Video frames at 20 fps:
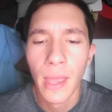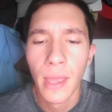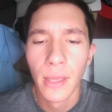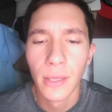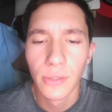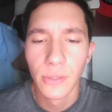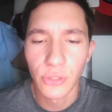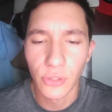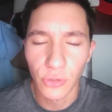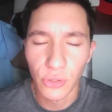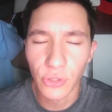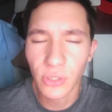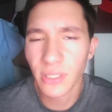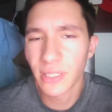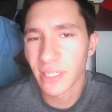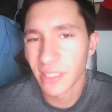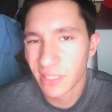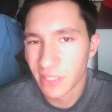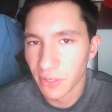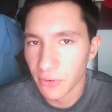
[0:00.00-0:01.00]
So you could
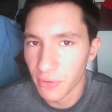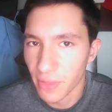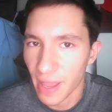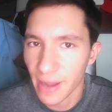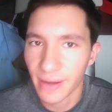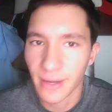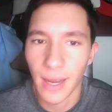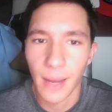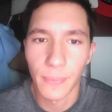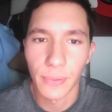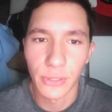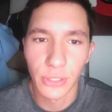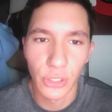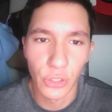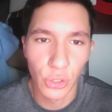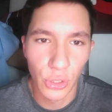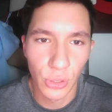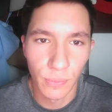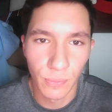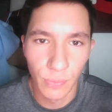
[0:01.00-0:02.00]
consider that
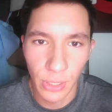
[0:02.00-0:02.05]
competition.